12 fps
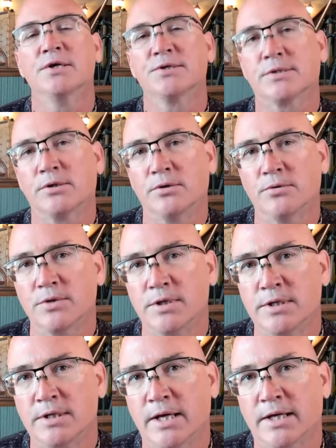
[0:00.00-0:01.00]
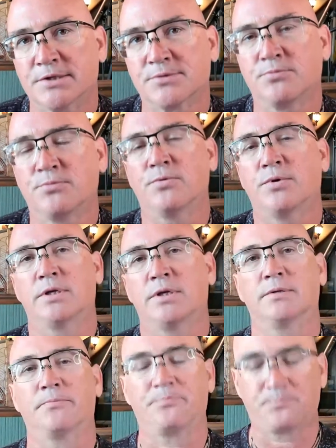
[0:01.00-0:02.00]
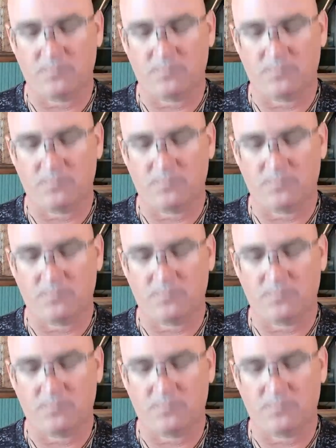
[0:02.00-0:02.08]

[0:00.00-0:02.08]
So yes, when